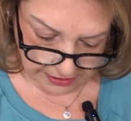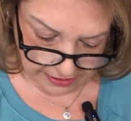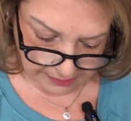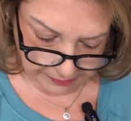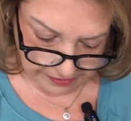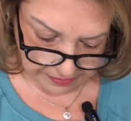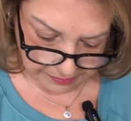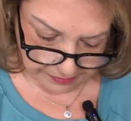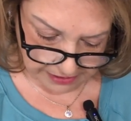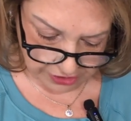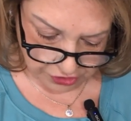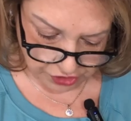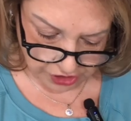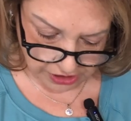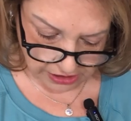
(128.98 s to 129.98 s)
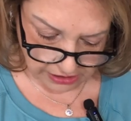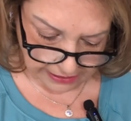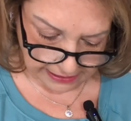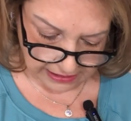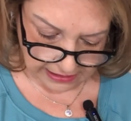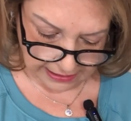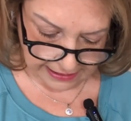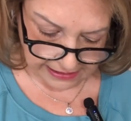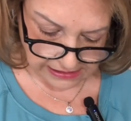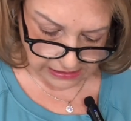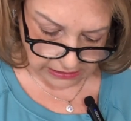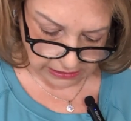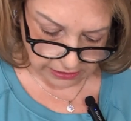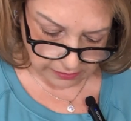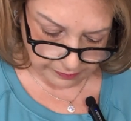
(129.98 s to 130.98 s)
up and pinching, like I guess a
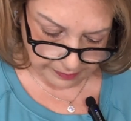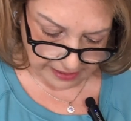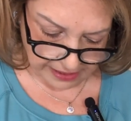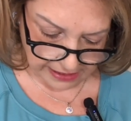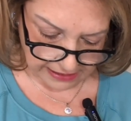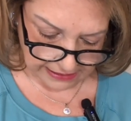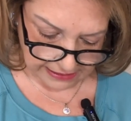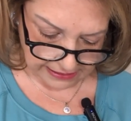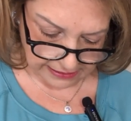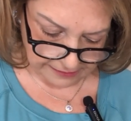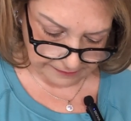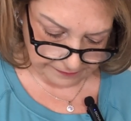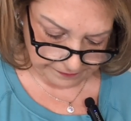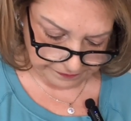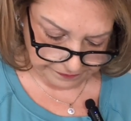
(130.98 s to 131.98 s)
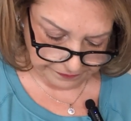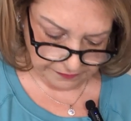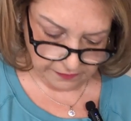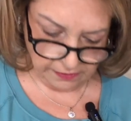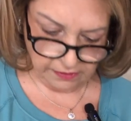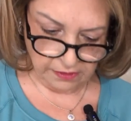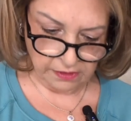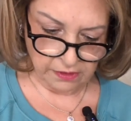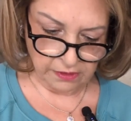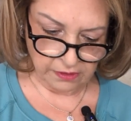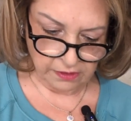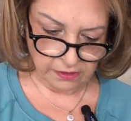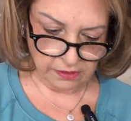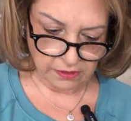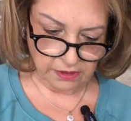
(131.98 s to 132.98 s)
little pocket,
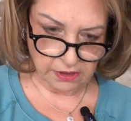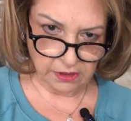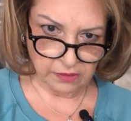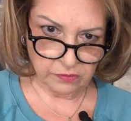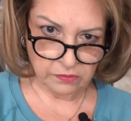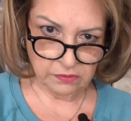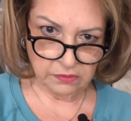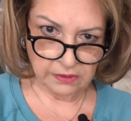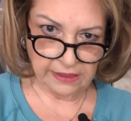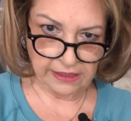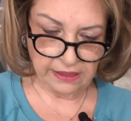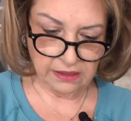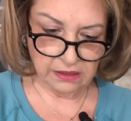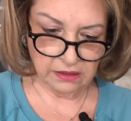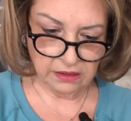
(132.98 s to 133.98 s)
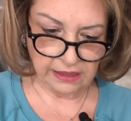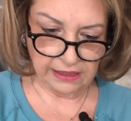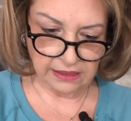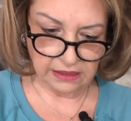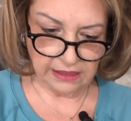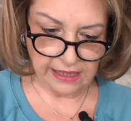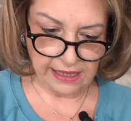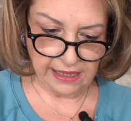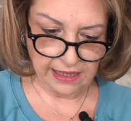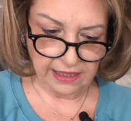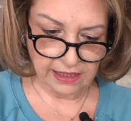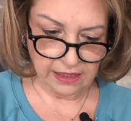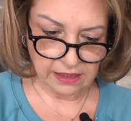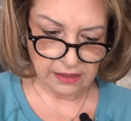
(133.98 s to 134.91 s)
you know, like that.